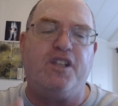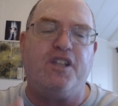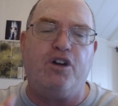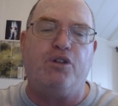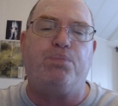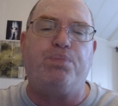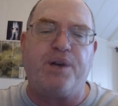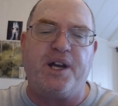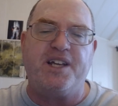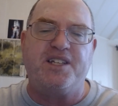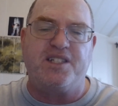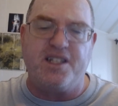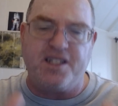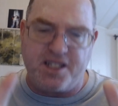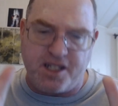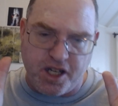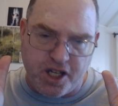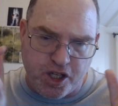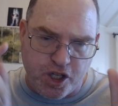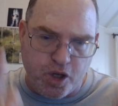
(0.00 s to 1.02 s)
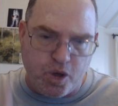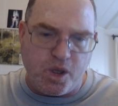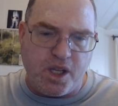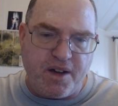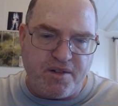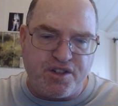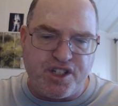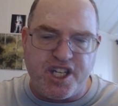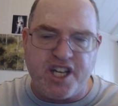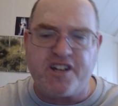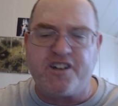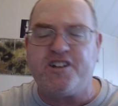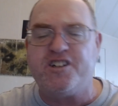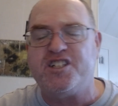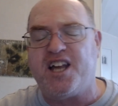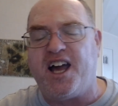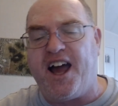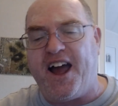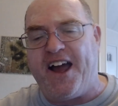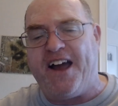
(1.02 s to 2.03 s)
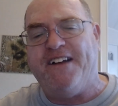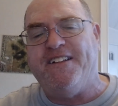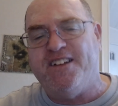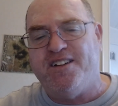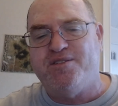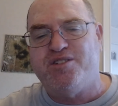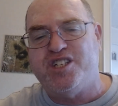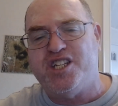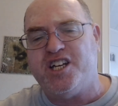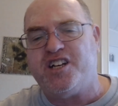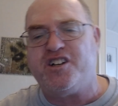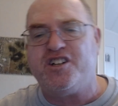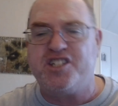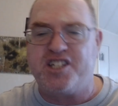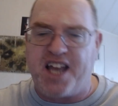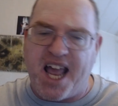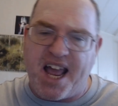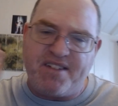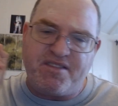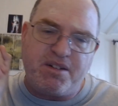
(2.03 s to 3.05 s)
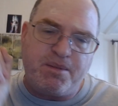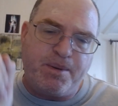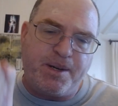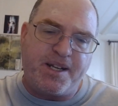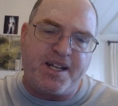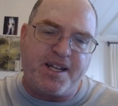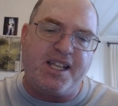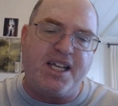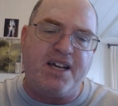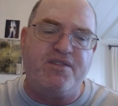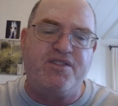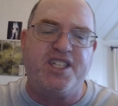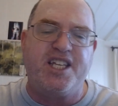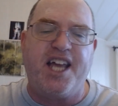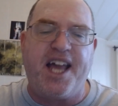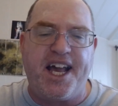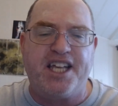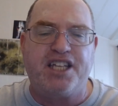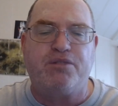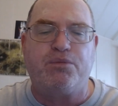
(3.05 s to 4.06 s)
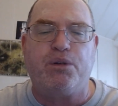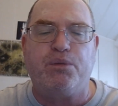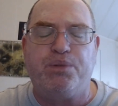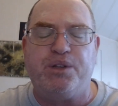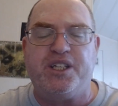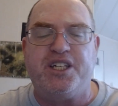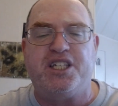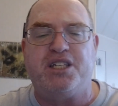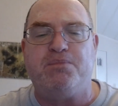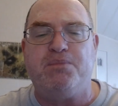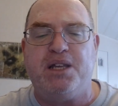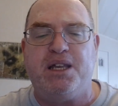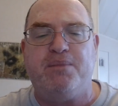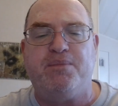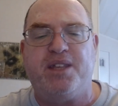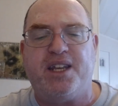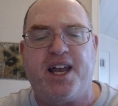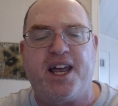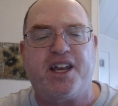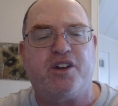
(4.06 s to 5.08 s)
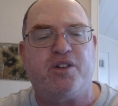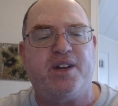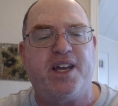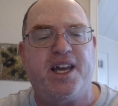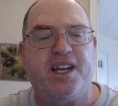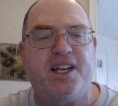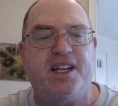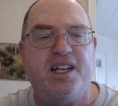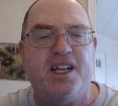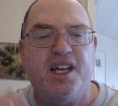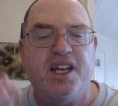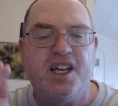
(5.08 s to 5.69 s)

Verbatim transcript: low prices. You love stickers, I love stickers, everybody loves the Hasbro Police meme that I created.